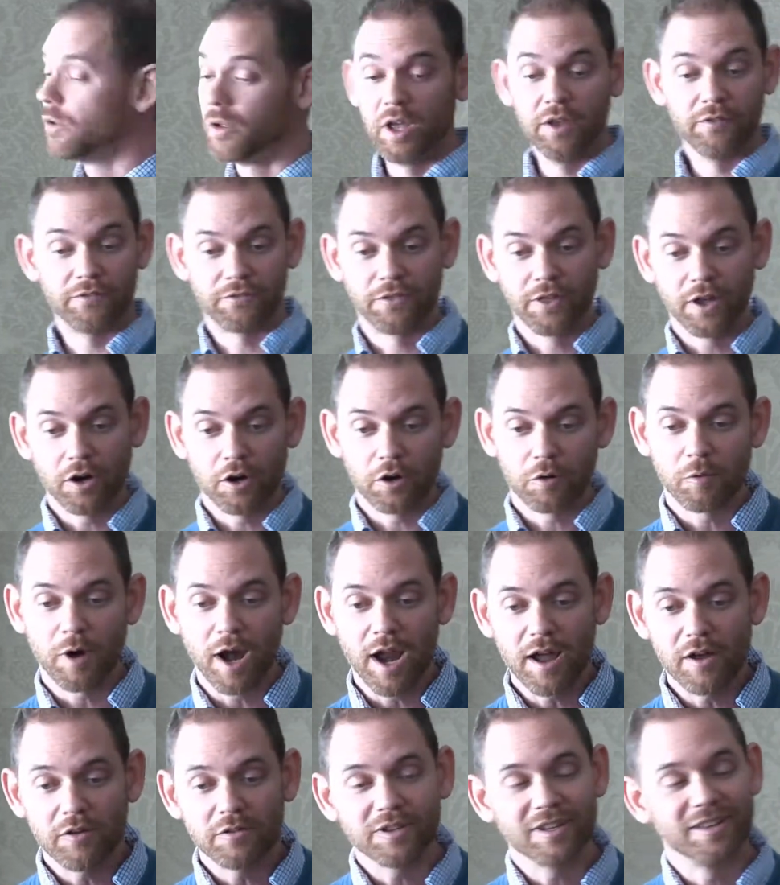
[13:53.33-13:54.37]
If they're
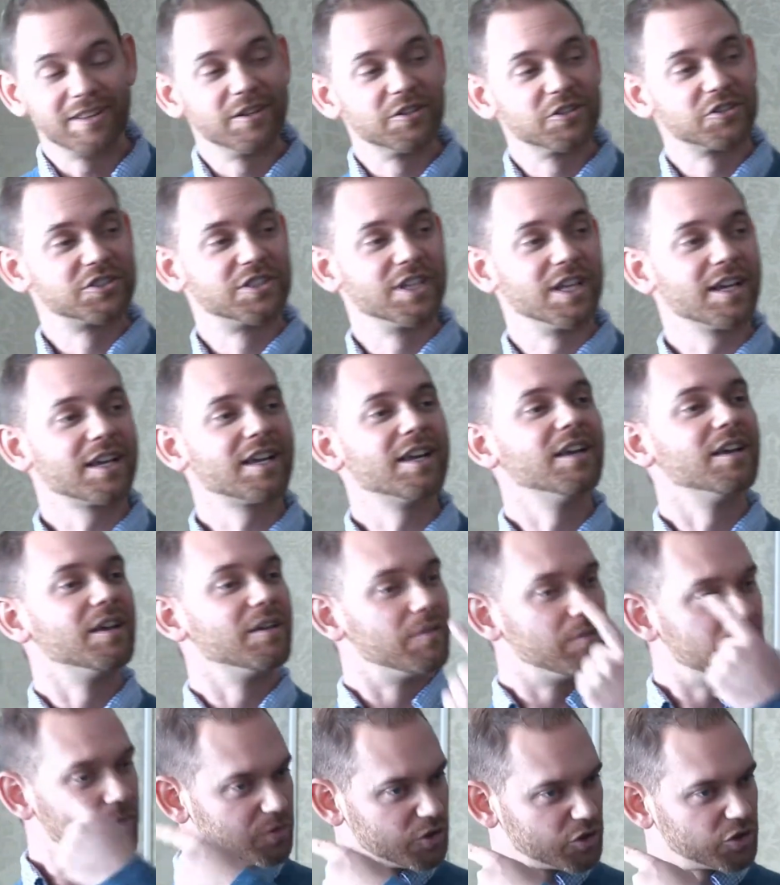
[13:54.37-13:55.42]
around and they're sick,
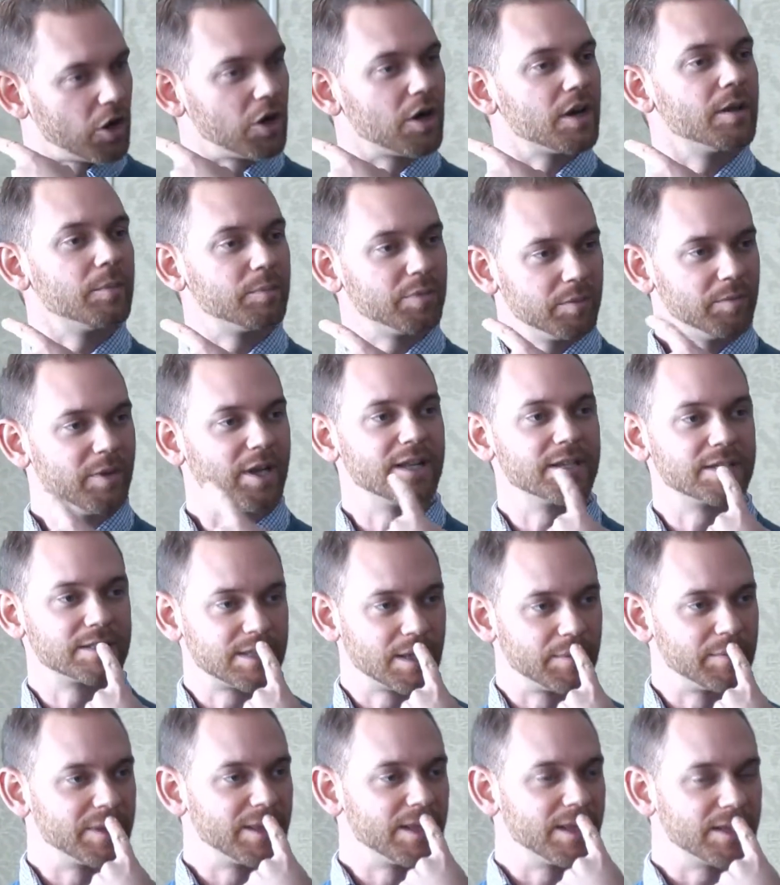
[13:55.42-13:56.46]
start implementing
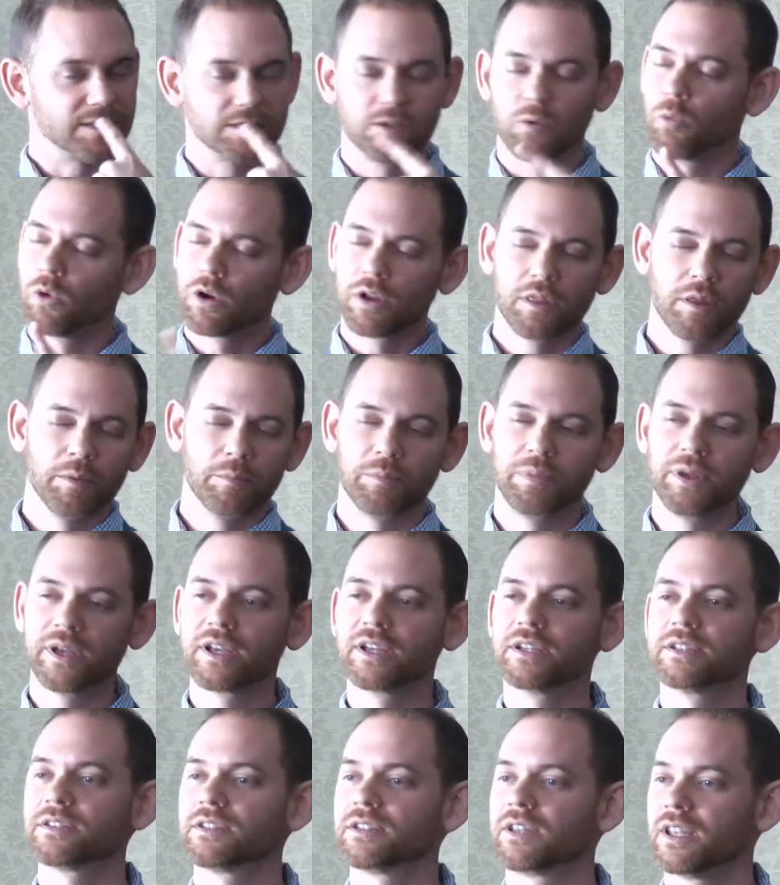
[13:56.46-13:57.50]
some of this. One of the
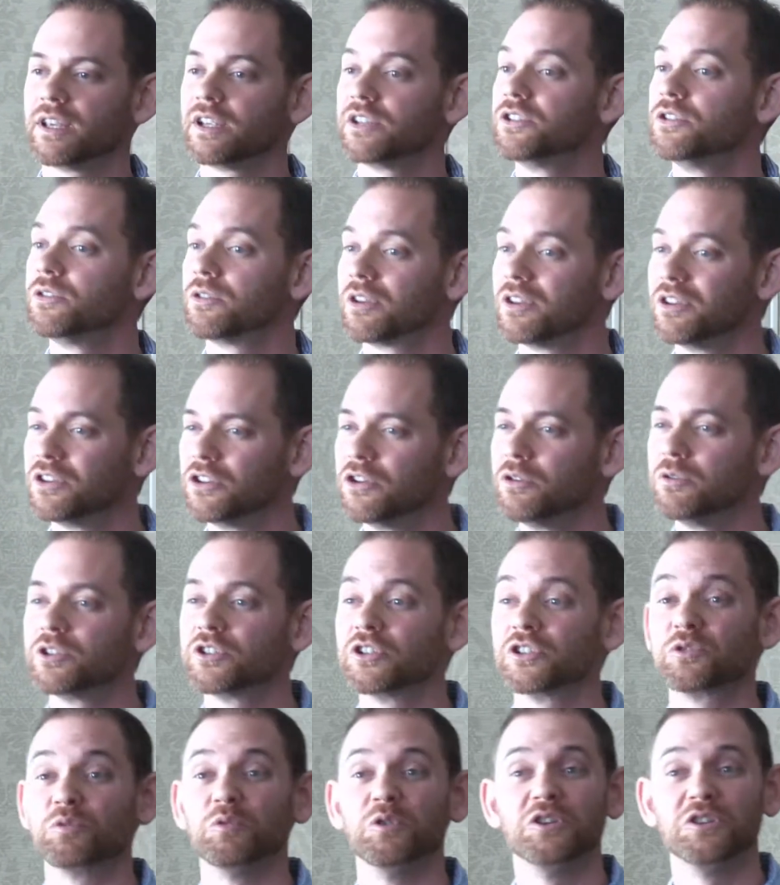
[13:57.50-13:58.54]
biggest things you can do is
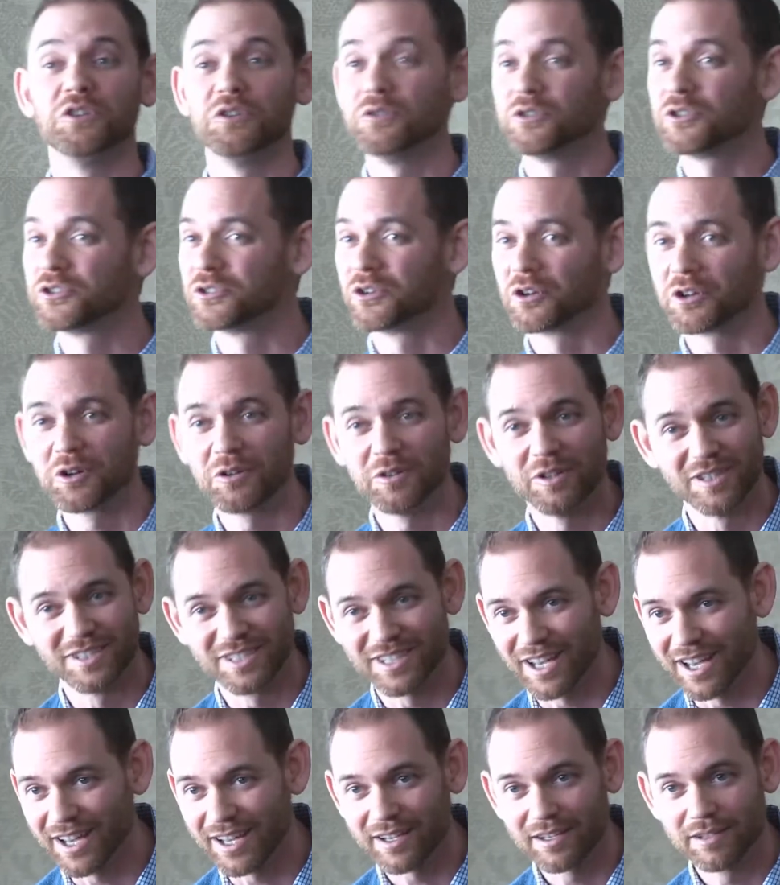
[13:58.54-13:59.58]
just reduce sugar
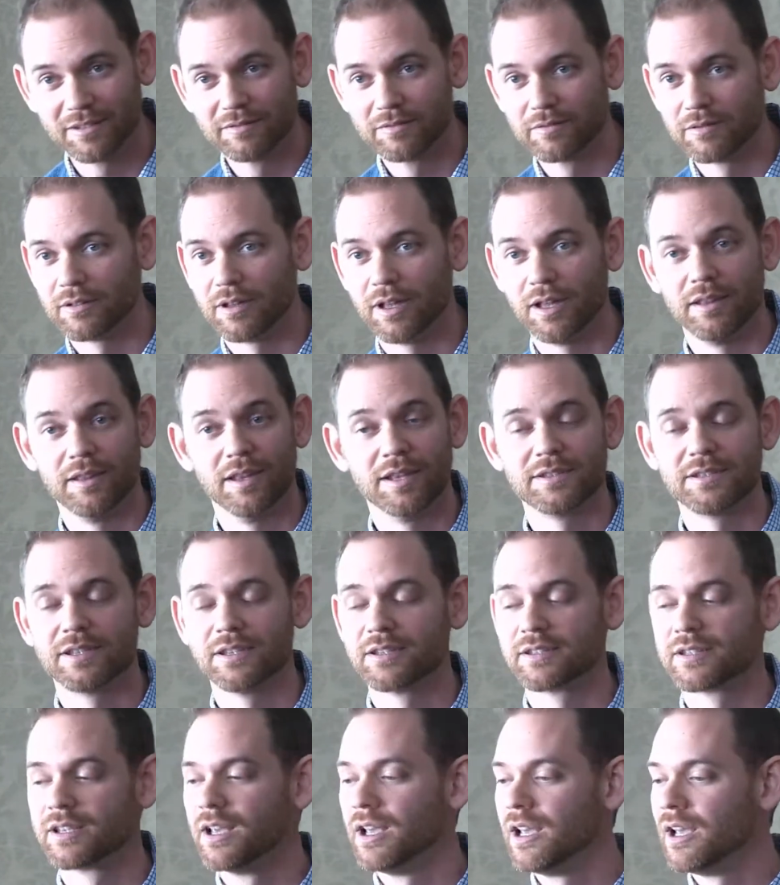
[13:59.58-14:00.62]
intake. And this
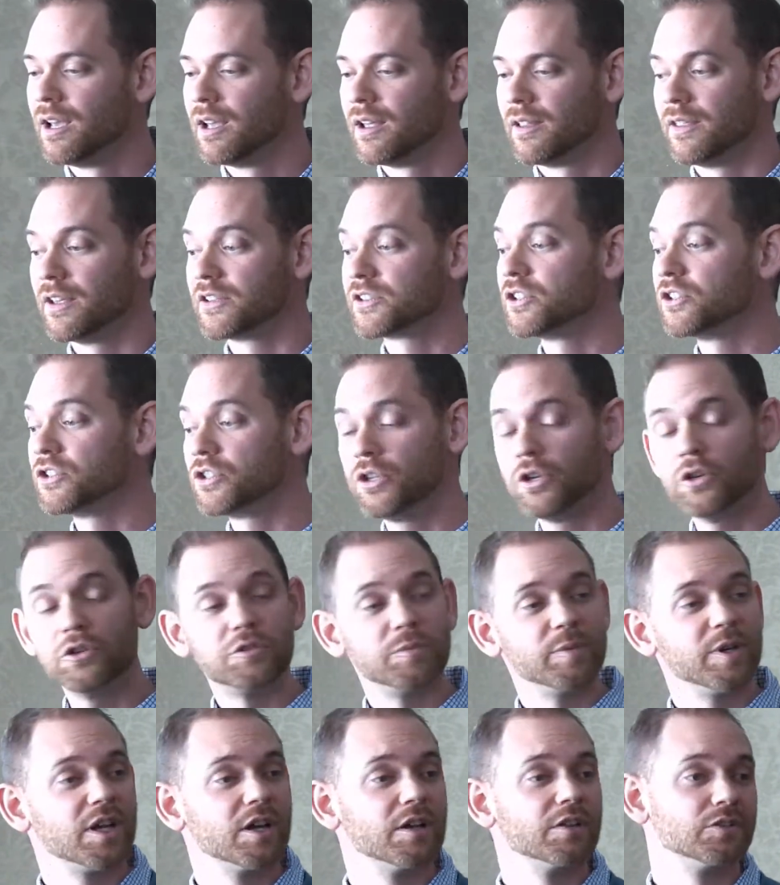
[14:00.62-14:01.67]
is huge
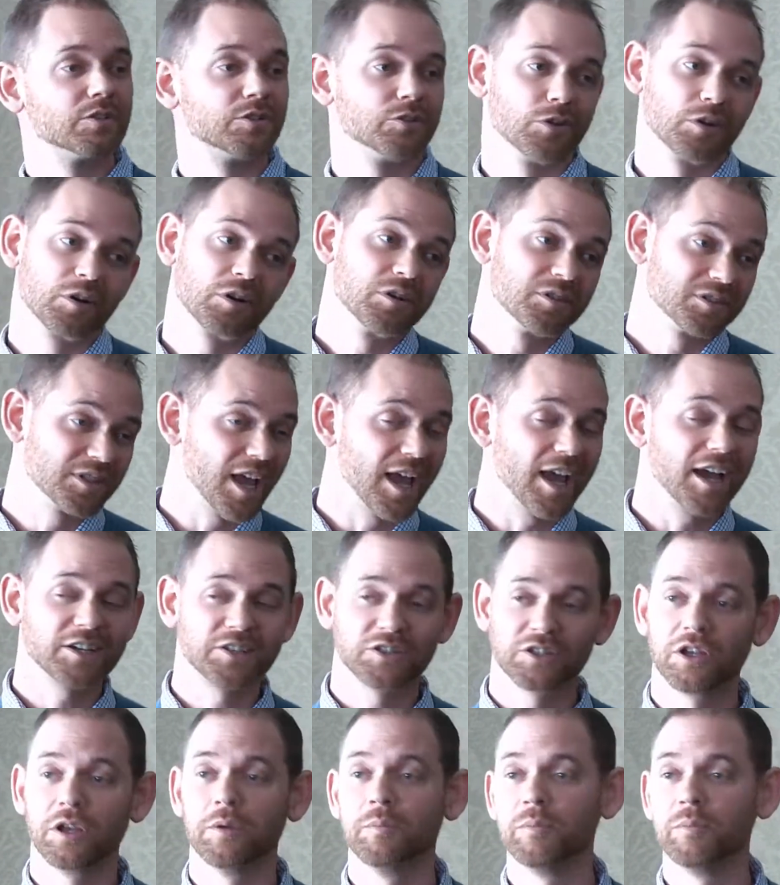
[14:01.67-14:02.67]
because sugar is actually